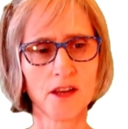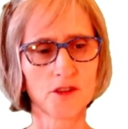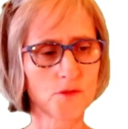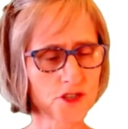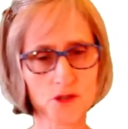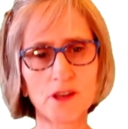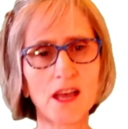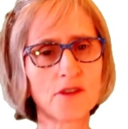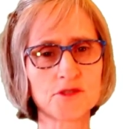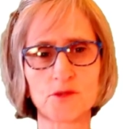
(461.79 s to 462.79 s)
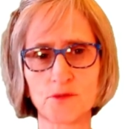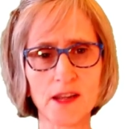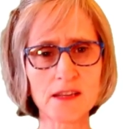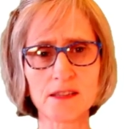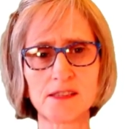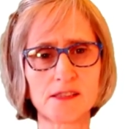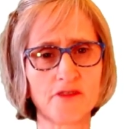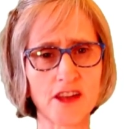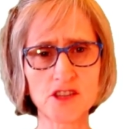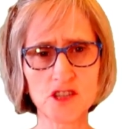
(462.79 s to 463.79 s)
You were showing how to grate these
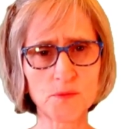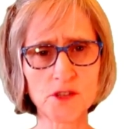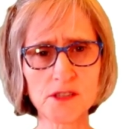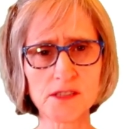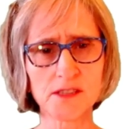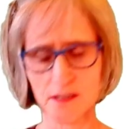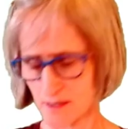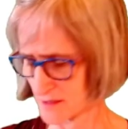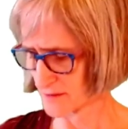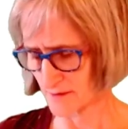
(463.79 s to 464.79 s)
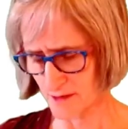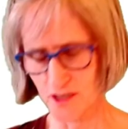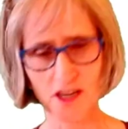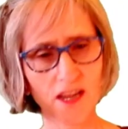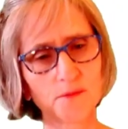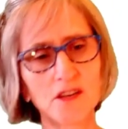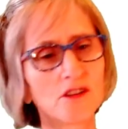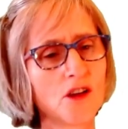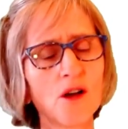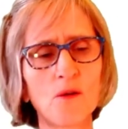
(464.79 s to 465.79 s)
vegetables. Jamie,
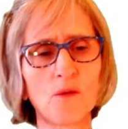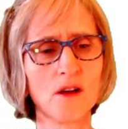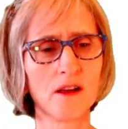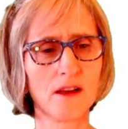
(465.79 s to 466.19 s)
no.